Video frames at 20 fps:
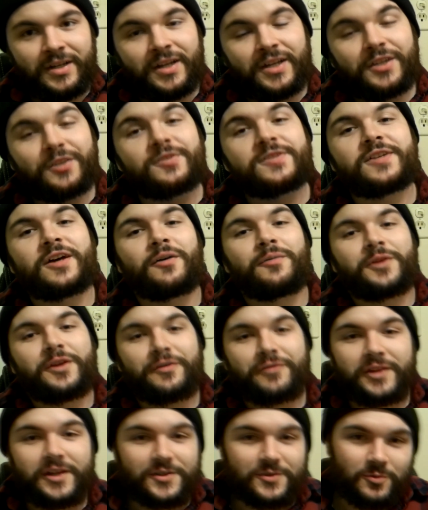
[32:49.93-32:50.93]
you tell me if
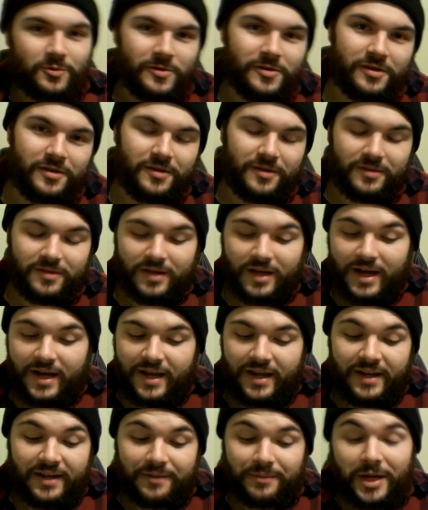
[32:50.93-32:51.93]
that's worth it.
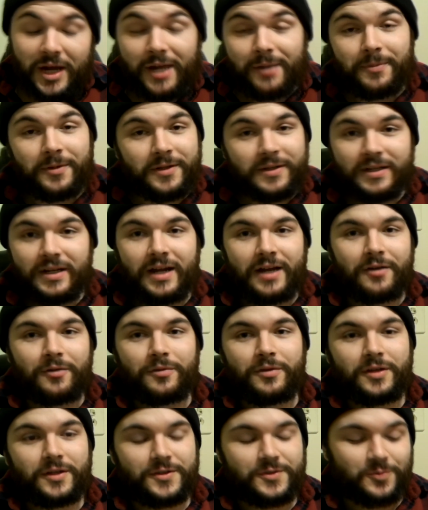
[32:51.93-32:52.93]
In my opinion, I don't
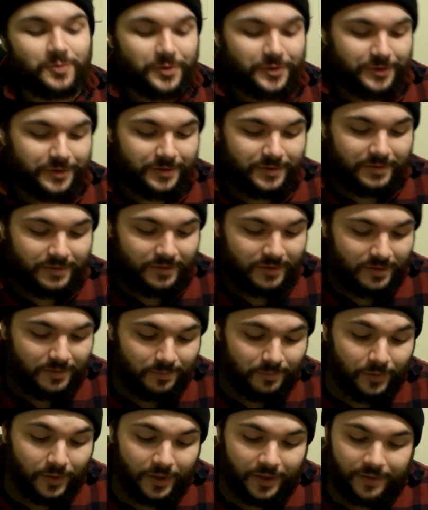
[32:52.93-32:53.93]
think it's worth it.
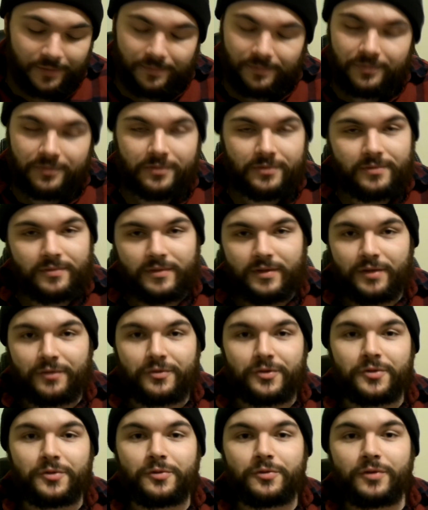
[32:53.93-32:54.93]
But if
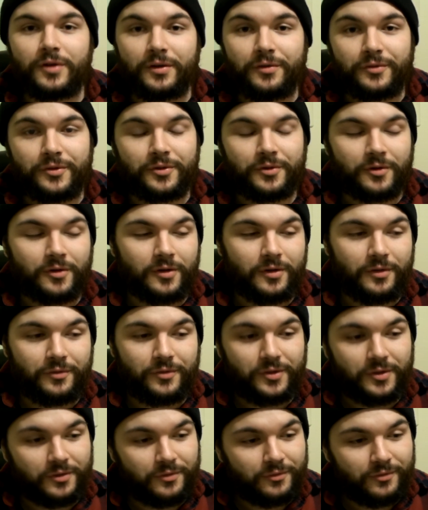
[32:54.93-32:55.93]
you're
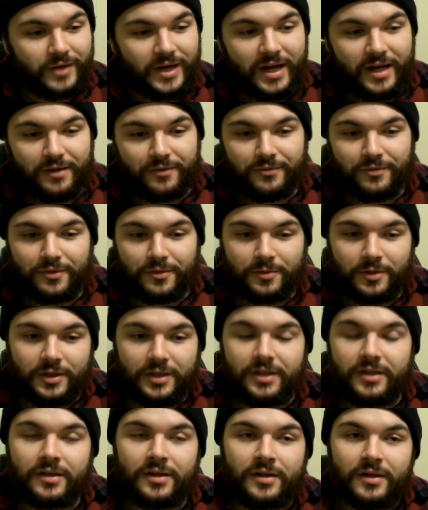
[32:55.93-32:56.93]

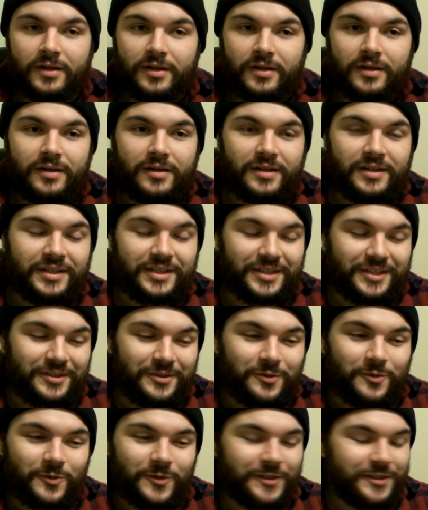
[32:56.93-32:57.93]
5'3",
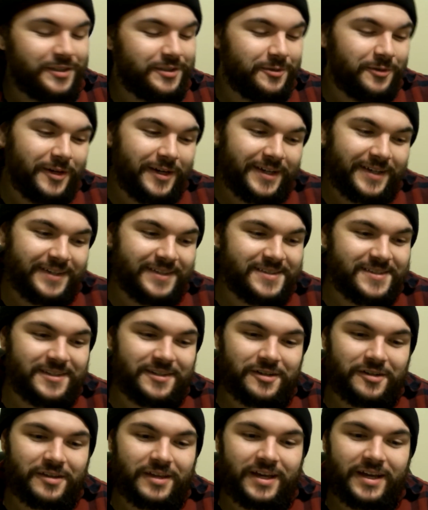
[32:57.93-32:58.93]
you really want to
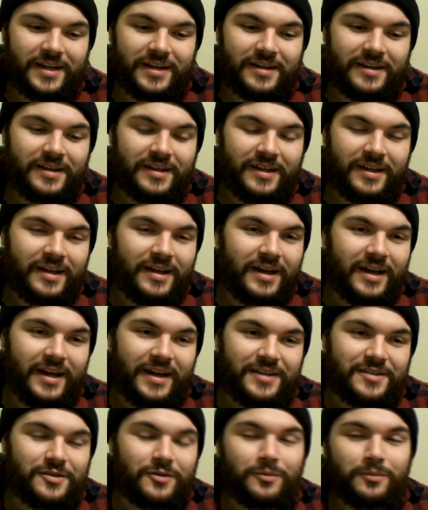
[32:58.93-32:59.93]
consider that,
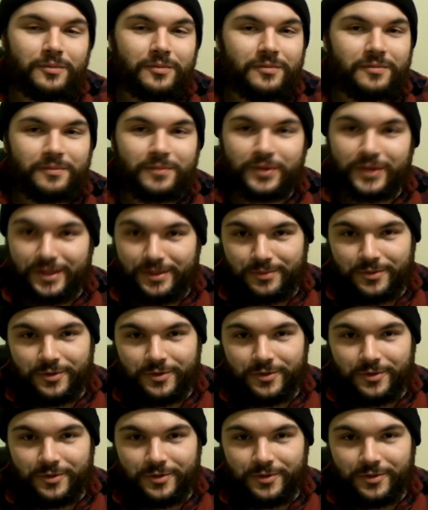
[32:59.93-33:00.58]
I don't blame